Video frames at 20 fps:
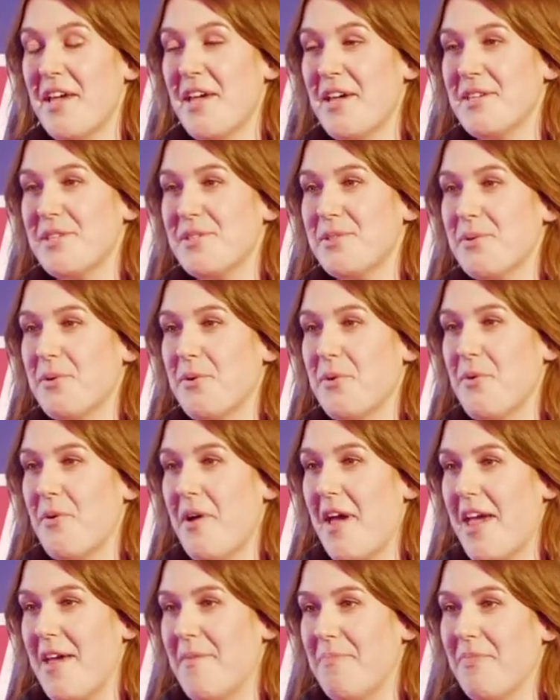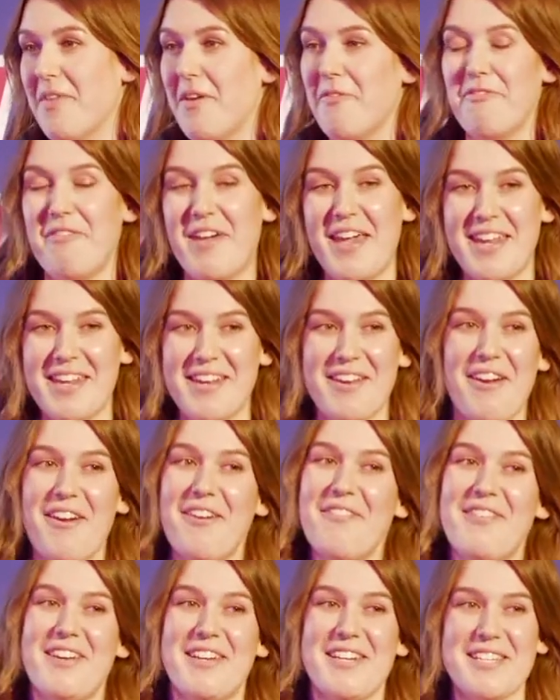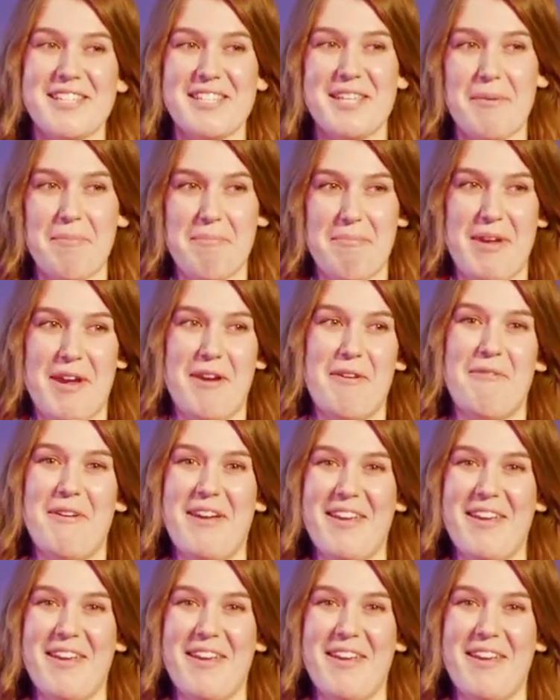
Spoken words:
So I'm very nervous, bear with